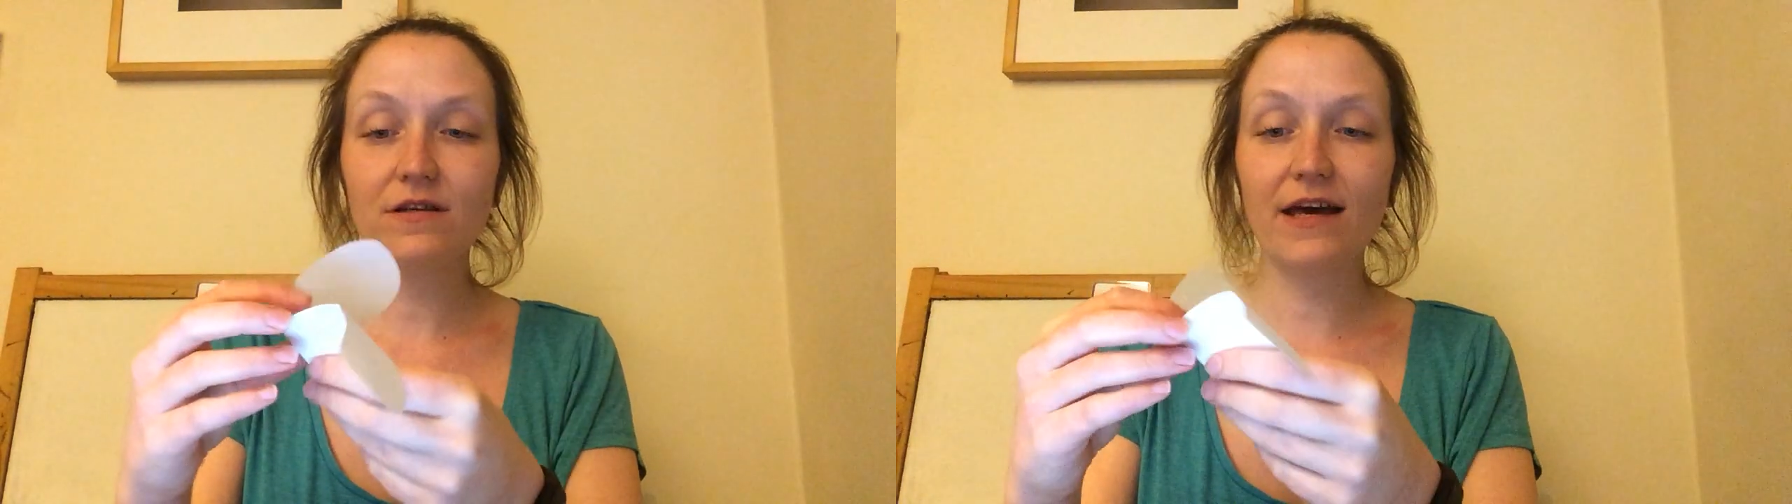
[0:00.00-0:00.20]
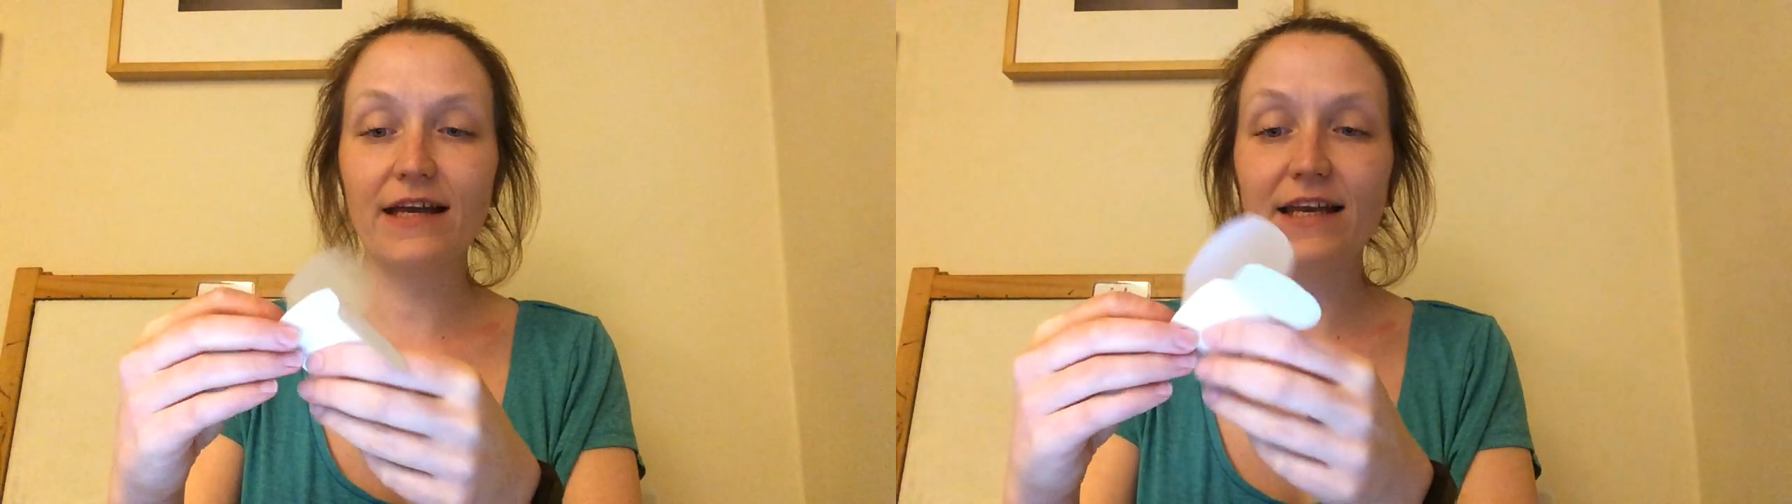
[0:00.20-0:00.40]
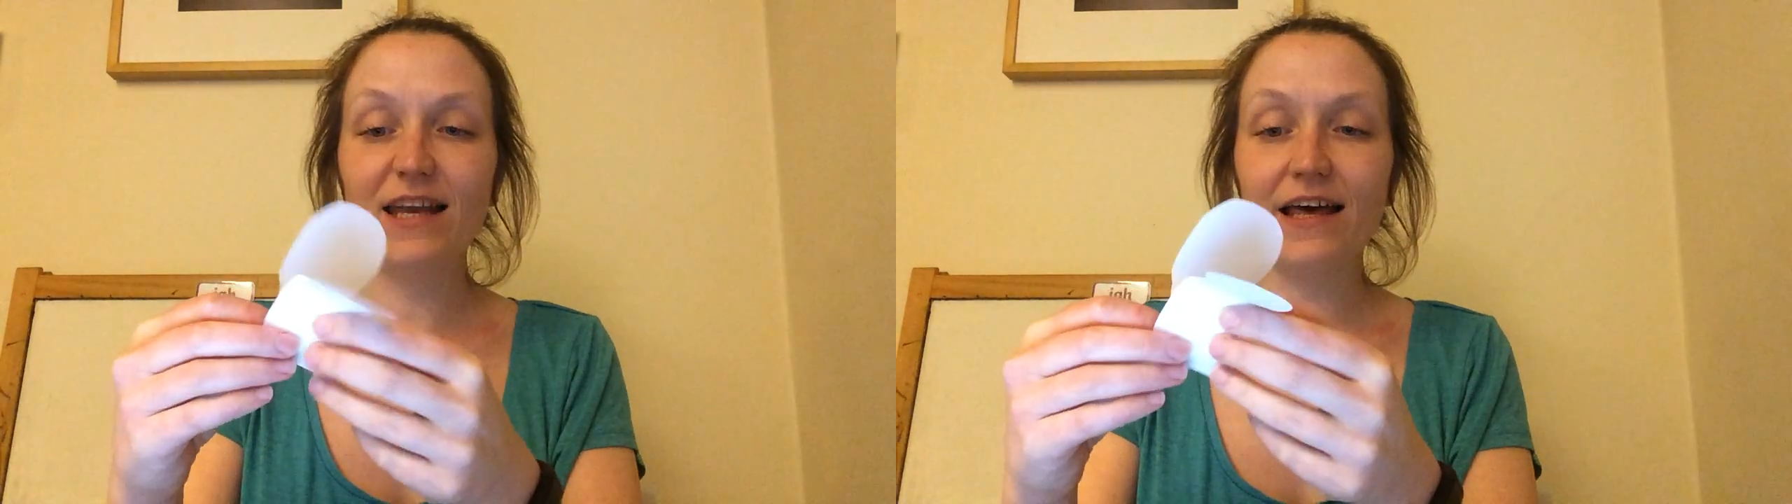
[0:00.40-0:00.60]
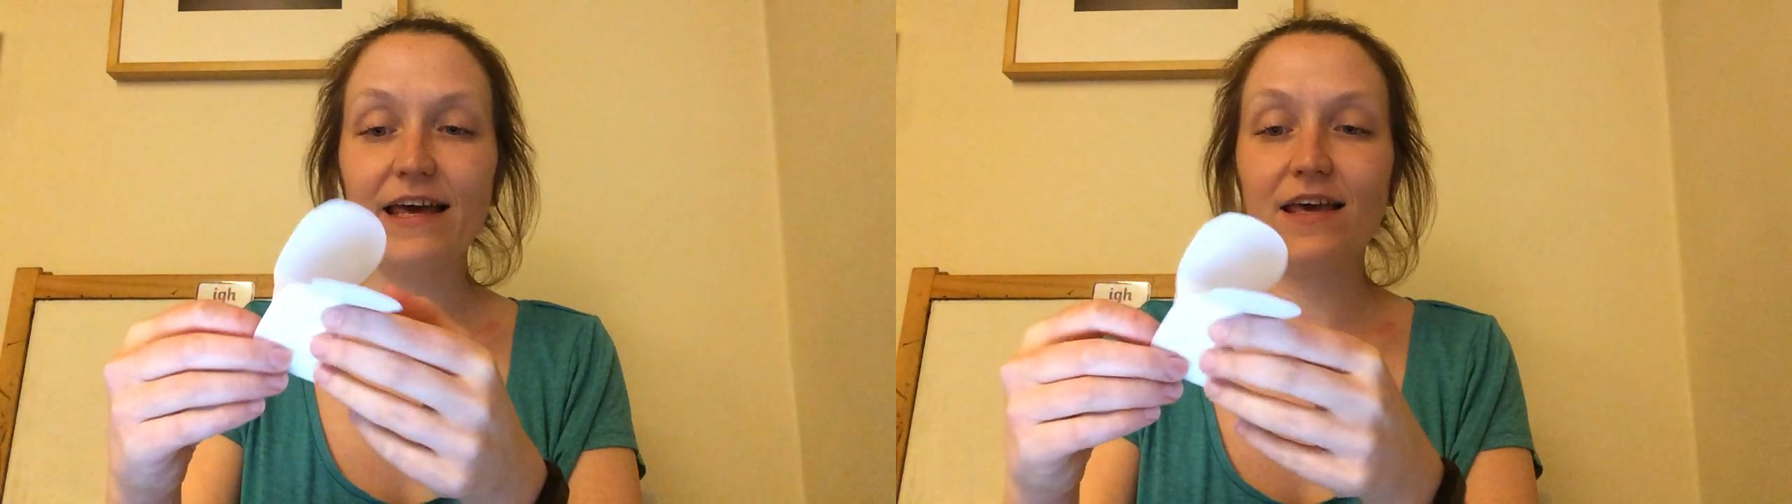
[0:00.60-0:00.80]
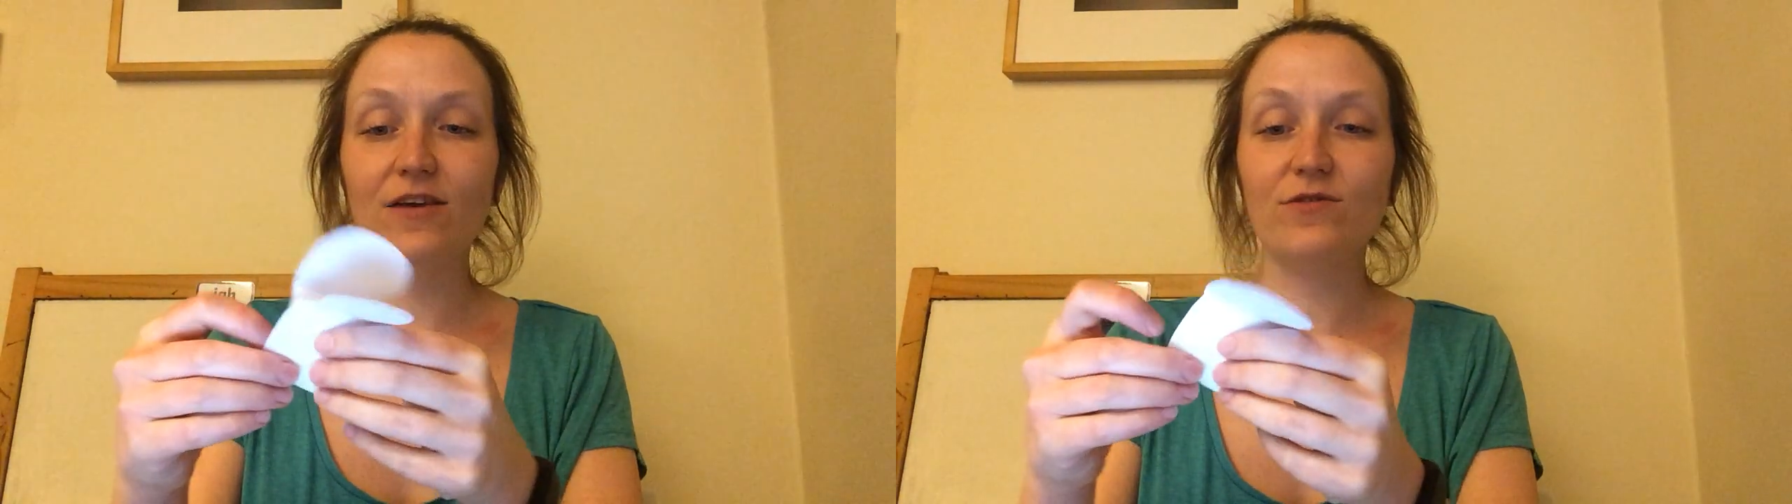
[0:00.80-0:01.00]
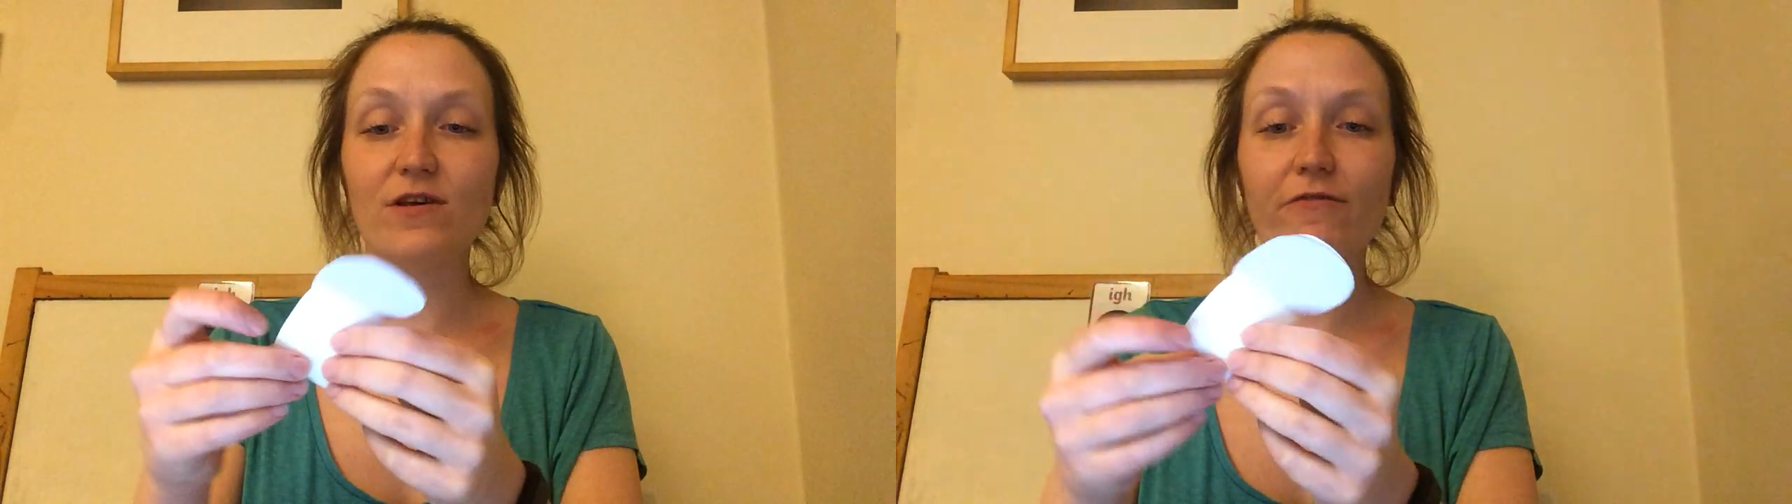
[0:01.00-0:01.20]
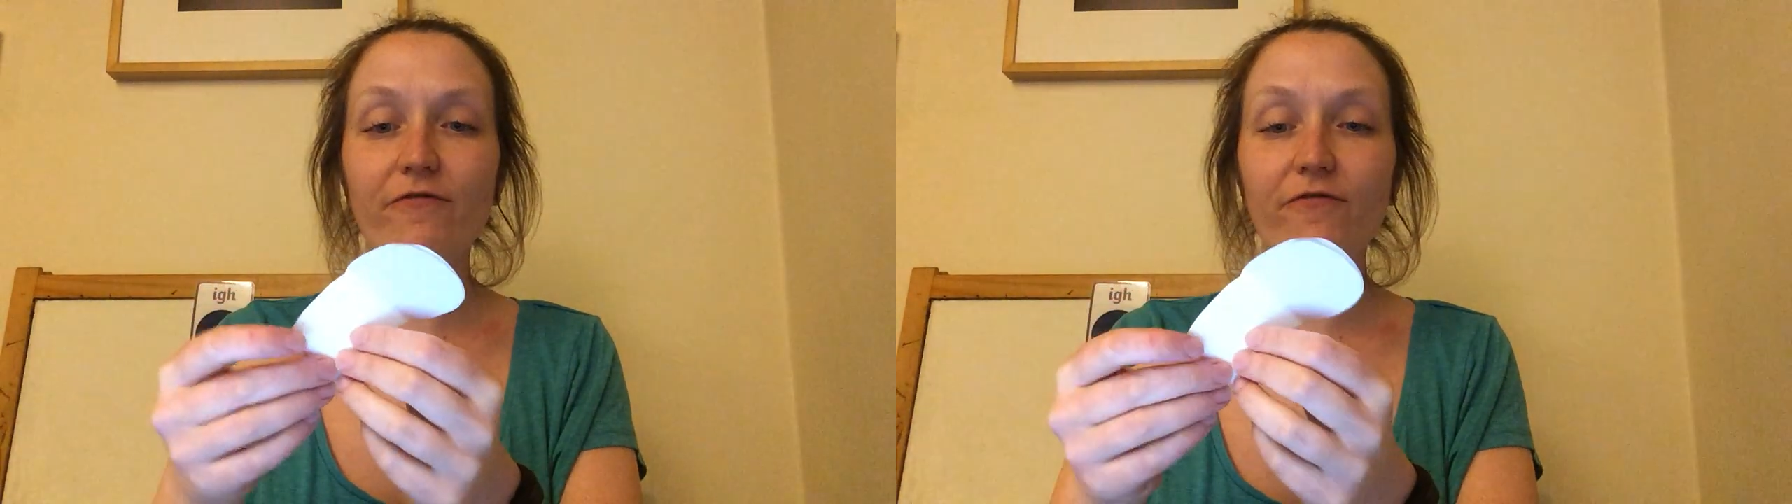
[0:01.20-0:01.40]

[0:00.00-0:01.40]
I'd like you to